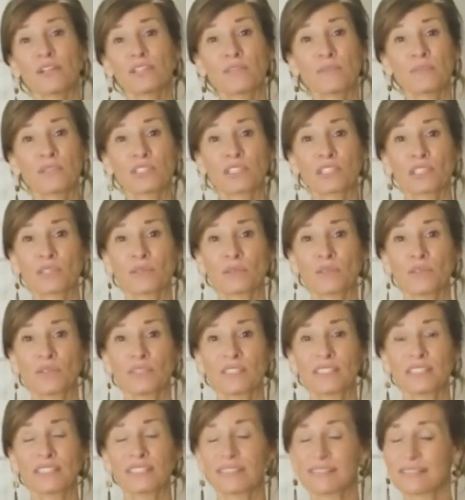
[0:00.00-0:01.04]
for multiple
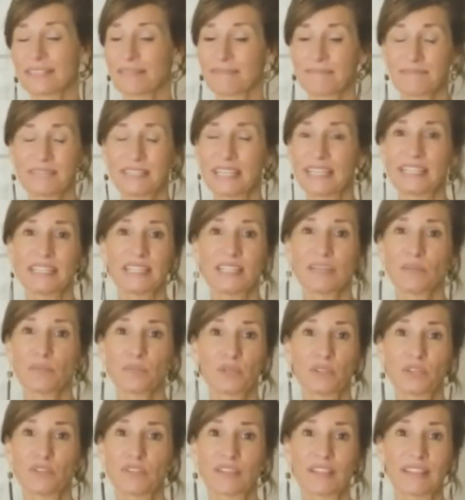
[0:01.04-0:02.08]
sclerosis that didn't
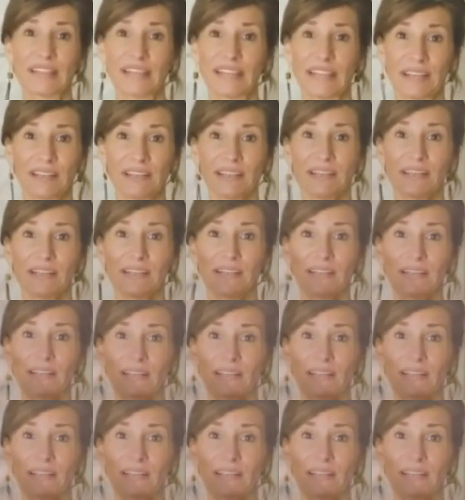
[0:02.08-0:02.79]
improve a thing.